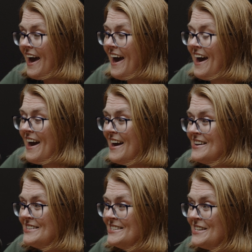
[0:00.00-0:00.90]

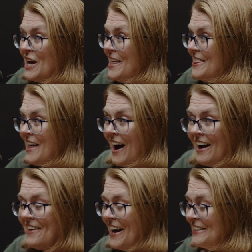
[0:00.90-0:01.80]
and
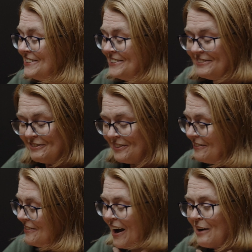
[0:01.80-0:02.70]

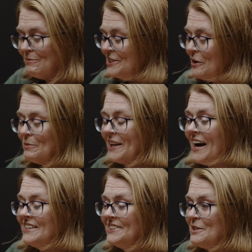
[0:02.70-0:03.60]
I'm so
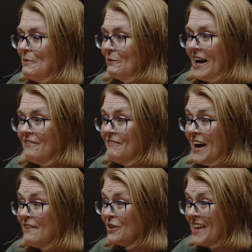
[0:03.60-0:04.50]
blessed to be able to have favor.